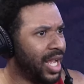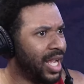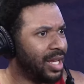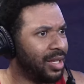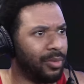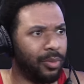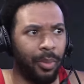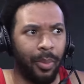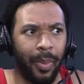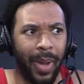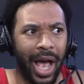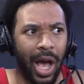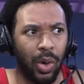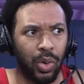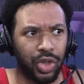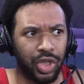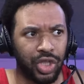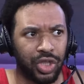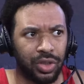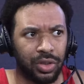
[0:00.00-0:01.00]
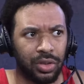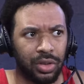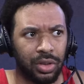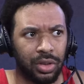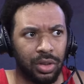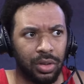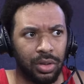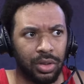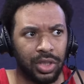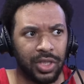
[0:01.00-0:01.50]
in Mausch?
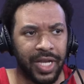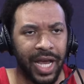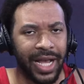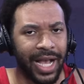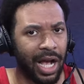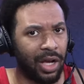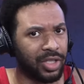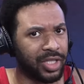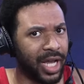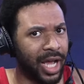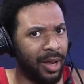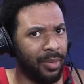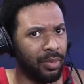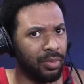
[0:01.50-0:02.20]
Steakhouse time?